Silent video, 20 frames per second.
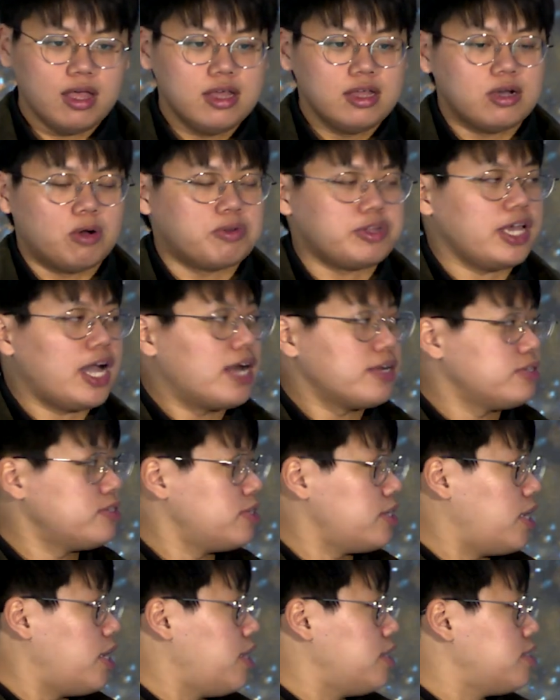On the other
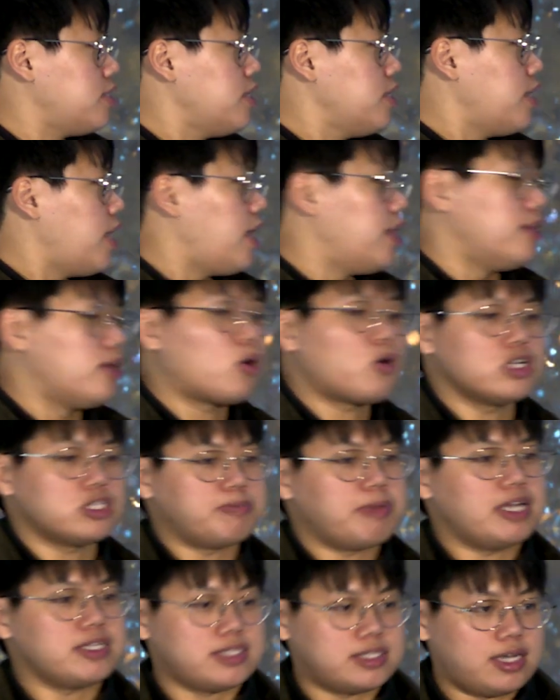hand, at large
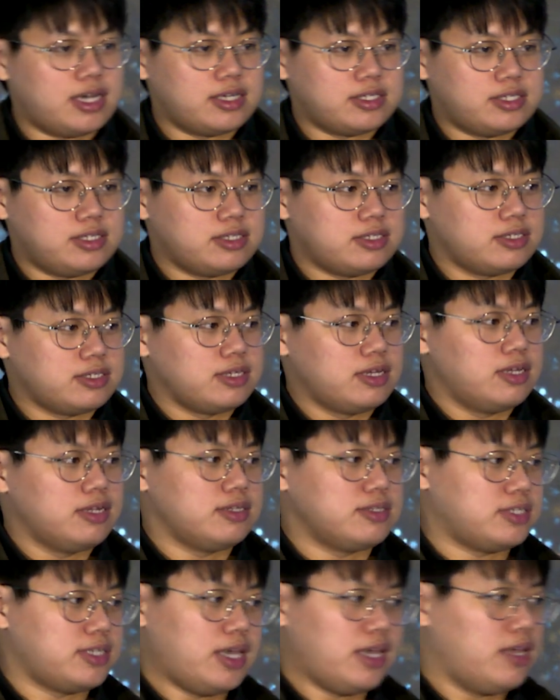batch sizes,
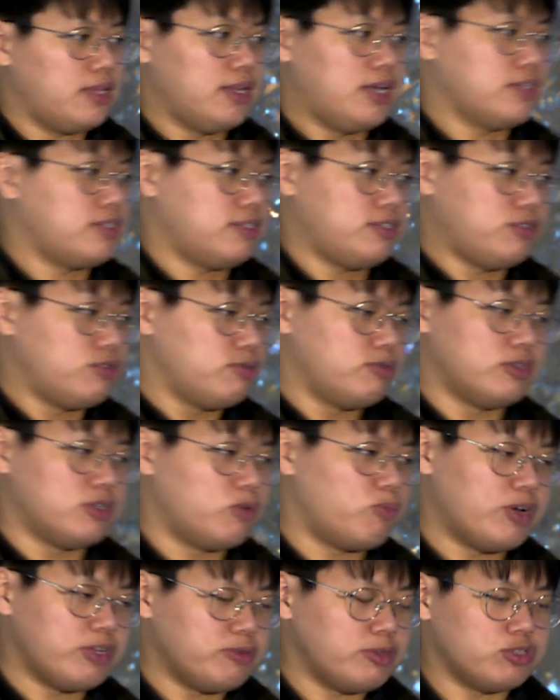say
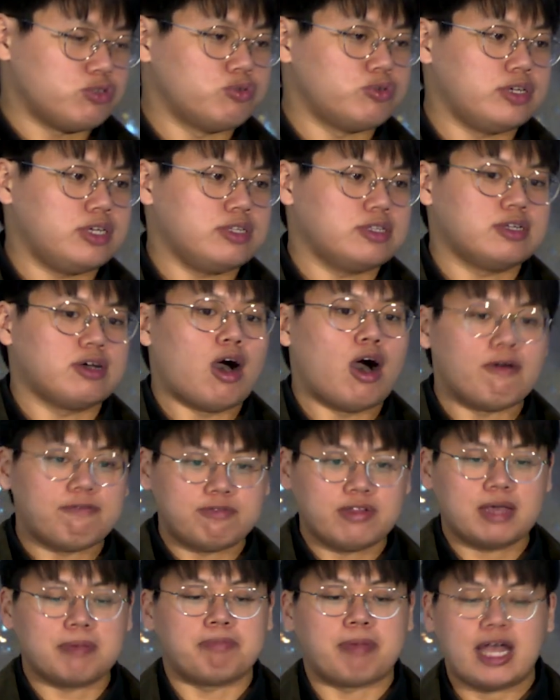when we're doing the
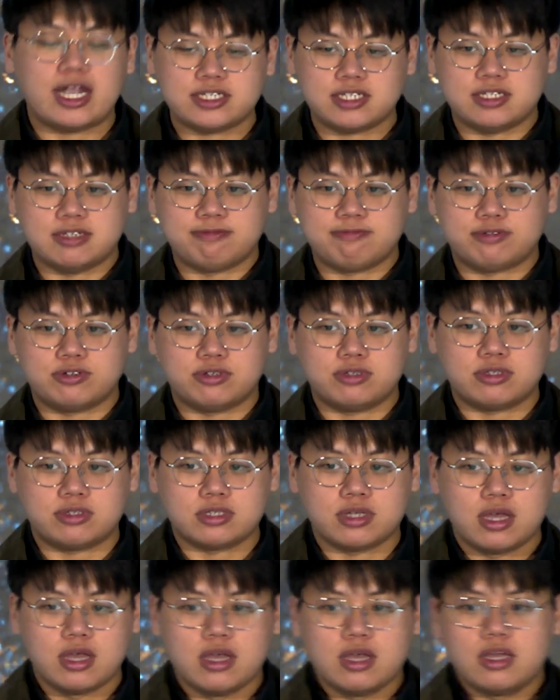offline batch inference,
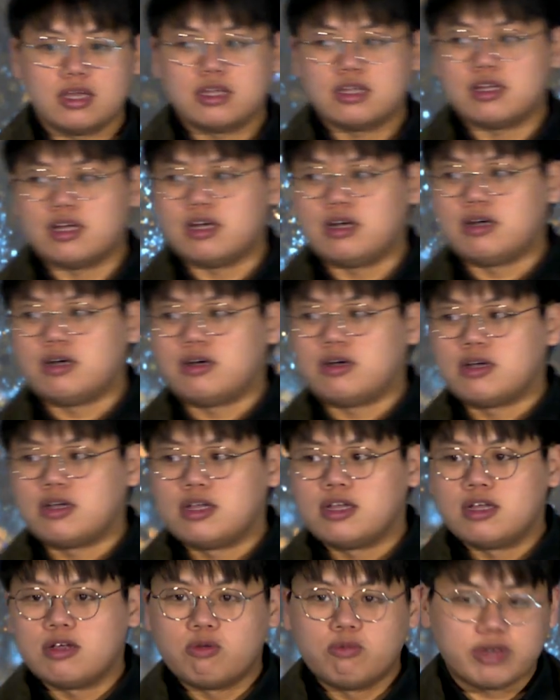
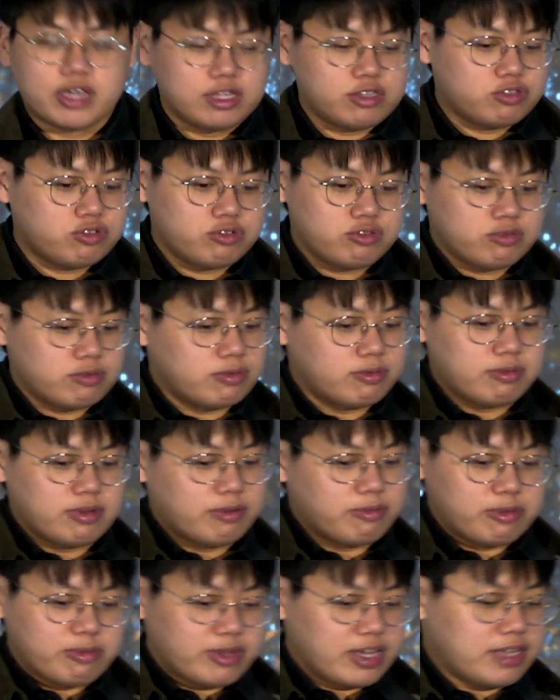
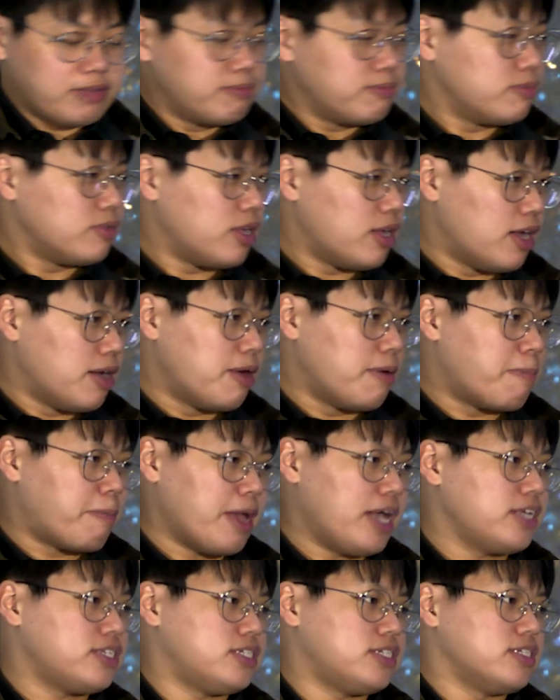we can
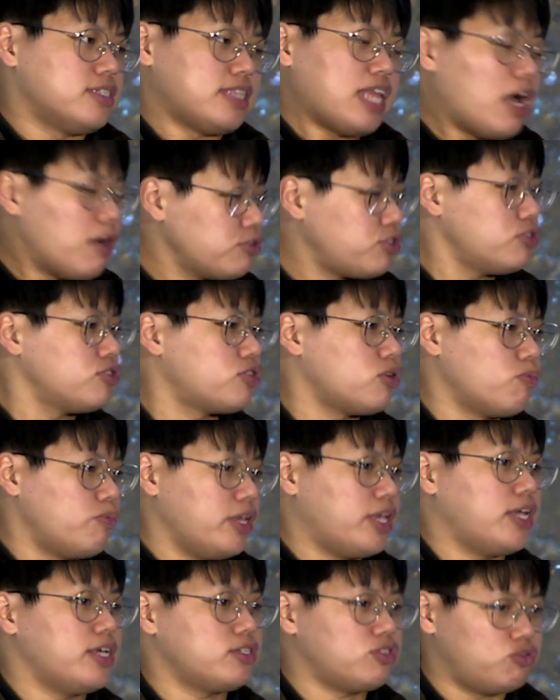batch thousands of
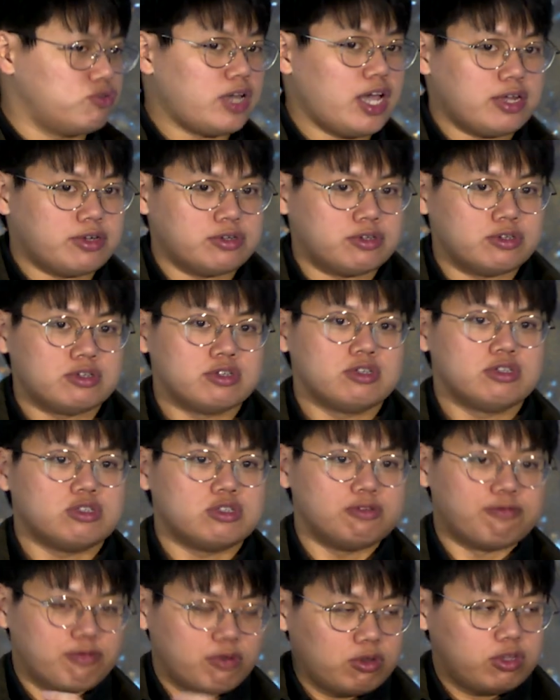requests together to
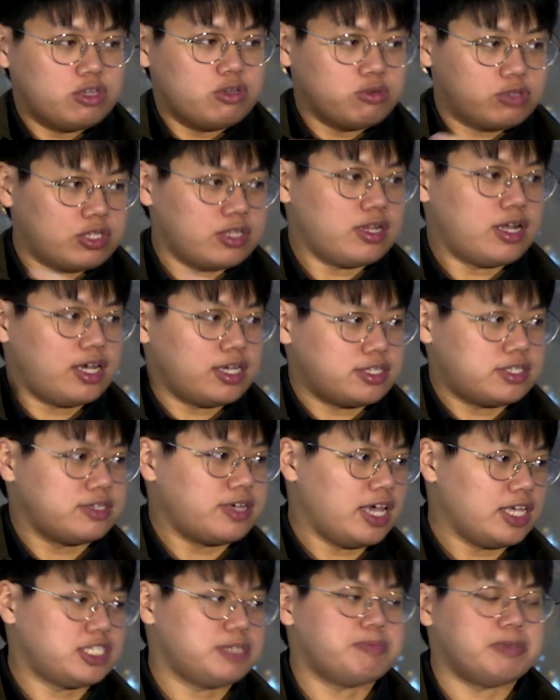fully utilize the
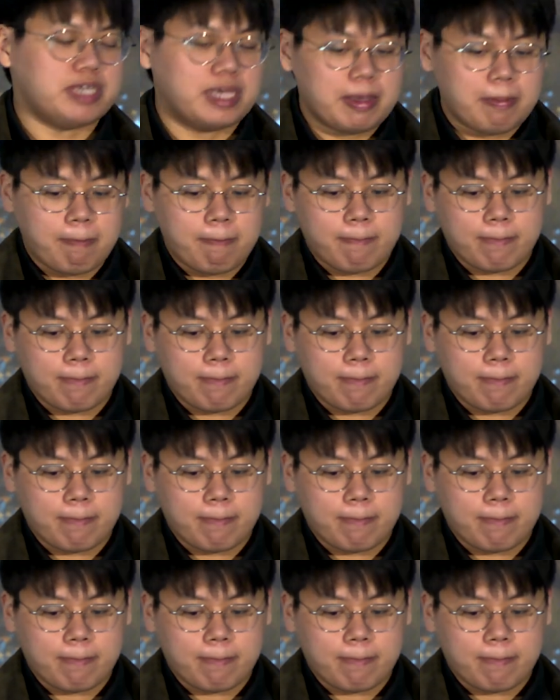HPM.